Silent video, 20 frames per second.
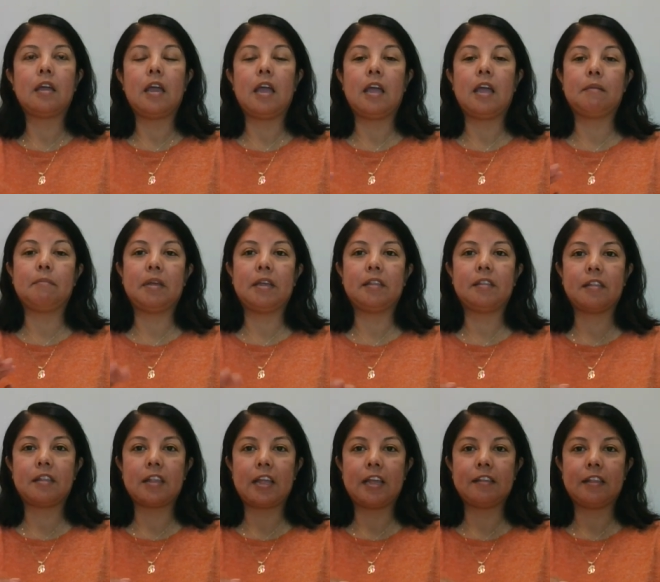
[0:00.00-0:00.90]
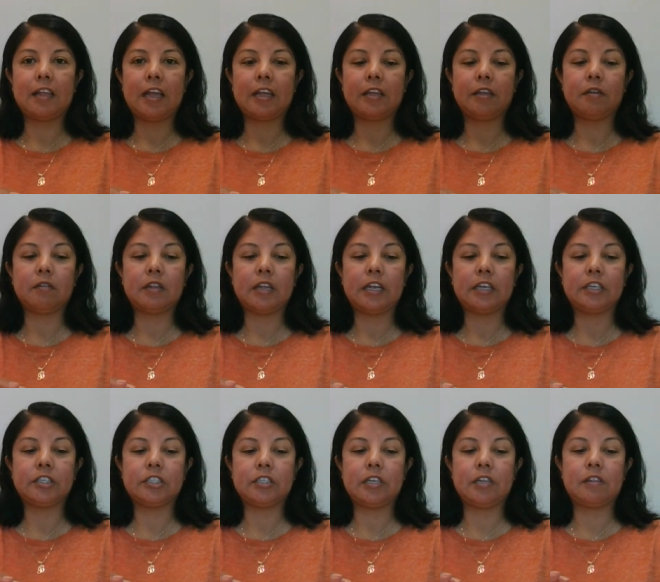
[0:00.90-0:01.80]
and my slice
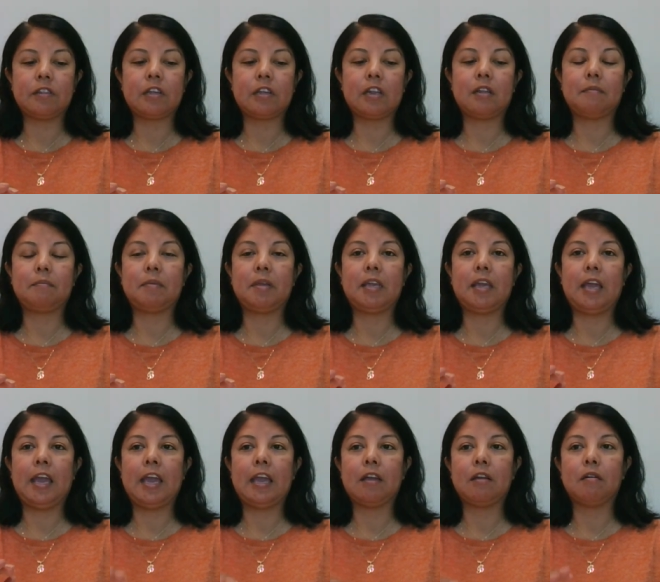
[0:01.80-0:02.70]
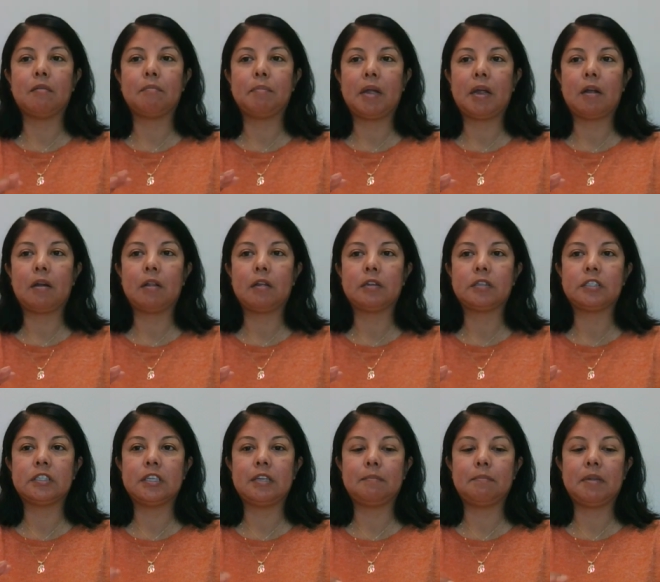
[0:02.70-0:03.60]
angulation is going to be angled parallel
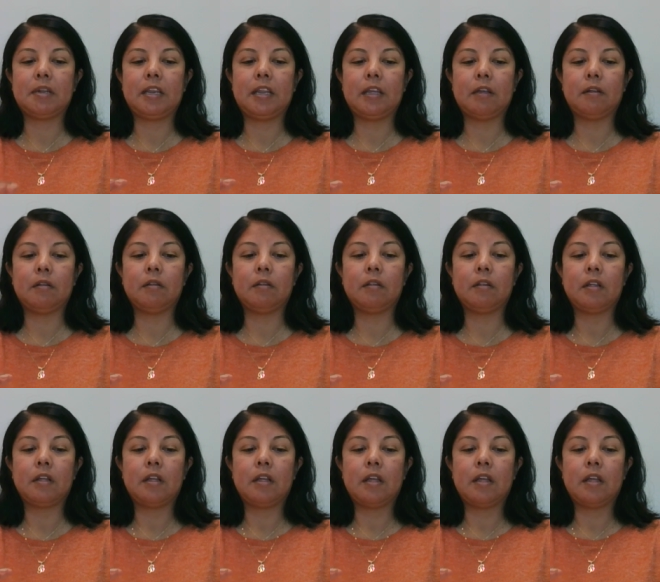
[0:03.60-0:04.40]
to the medial